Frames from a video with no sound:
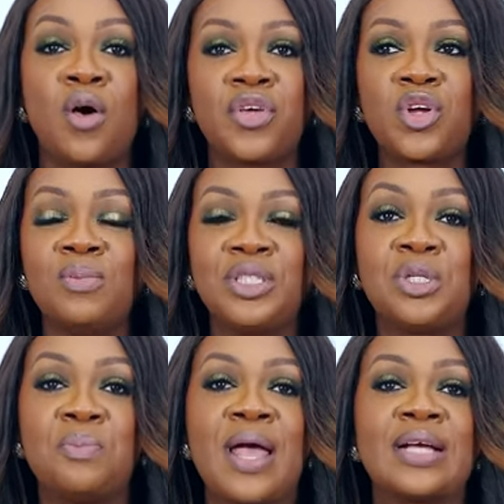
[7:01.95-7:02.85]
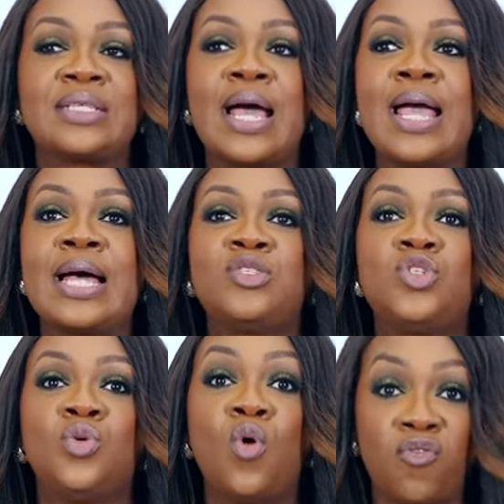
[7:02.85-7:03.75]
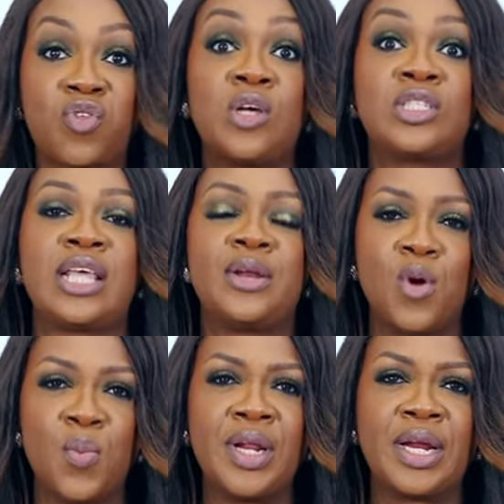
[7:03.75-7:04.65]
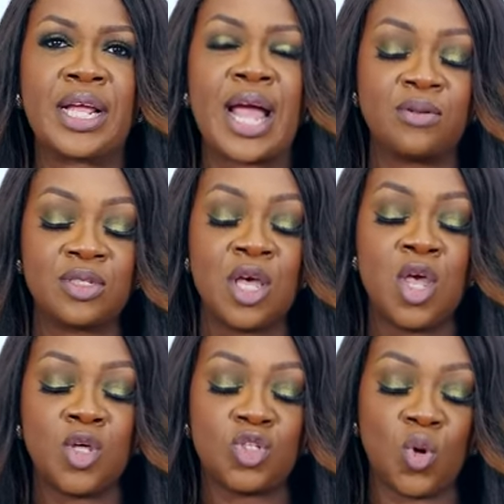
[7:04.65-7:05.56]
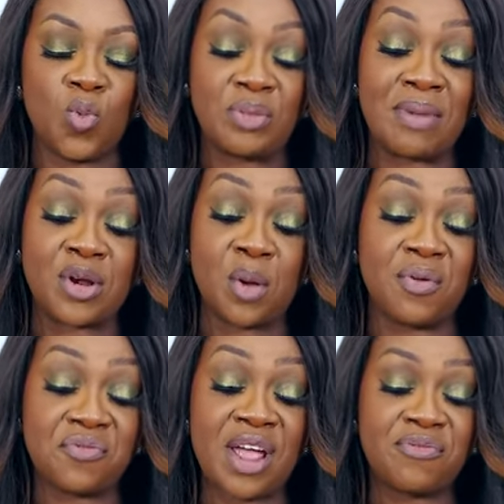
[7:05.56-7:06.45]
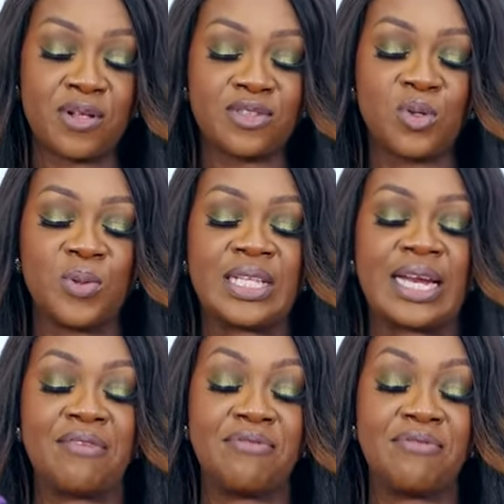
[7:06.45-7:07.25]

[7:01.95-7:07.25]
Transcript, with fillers: other commercial banks, I had to, of course, then open an account. So, with my number five, also was that I